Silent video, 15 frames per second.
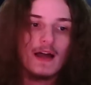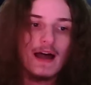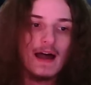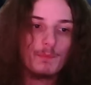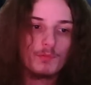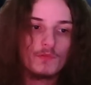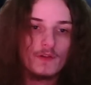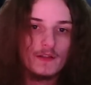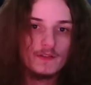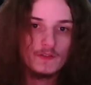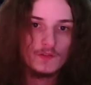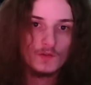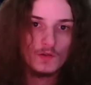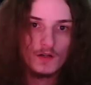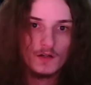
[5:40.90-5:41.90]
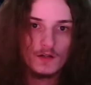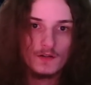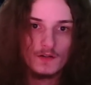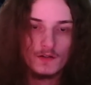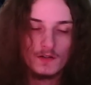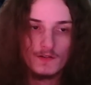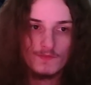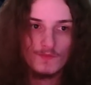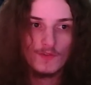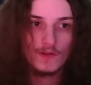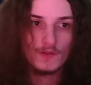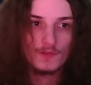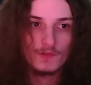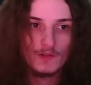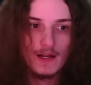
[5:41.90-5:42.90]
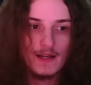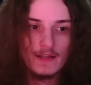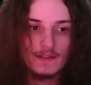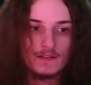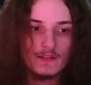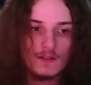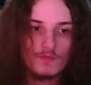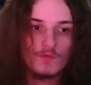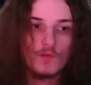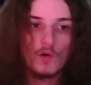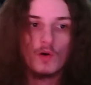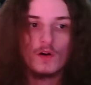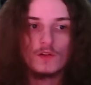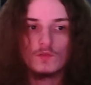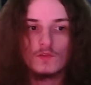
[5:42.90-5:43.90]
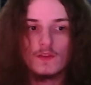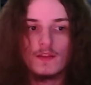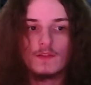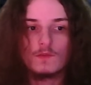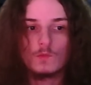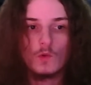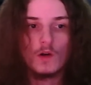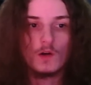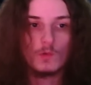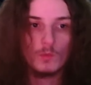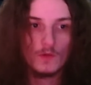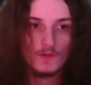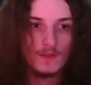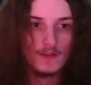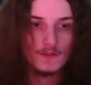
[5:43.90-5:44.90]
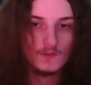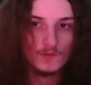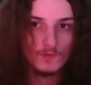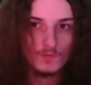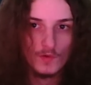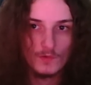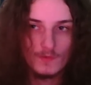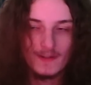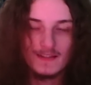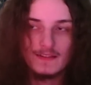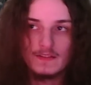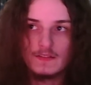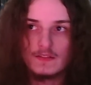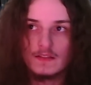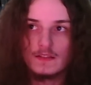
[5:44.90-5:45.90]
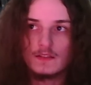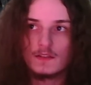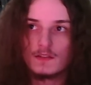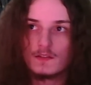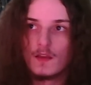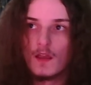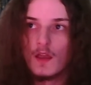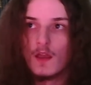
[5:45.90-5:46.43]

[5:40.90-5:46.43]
upgrade your Valkyrie high enough, or you then work with, as you've already seen it,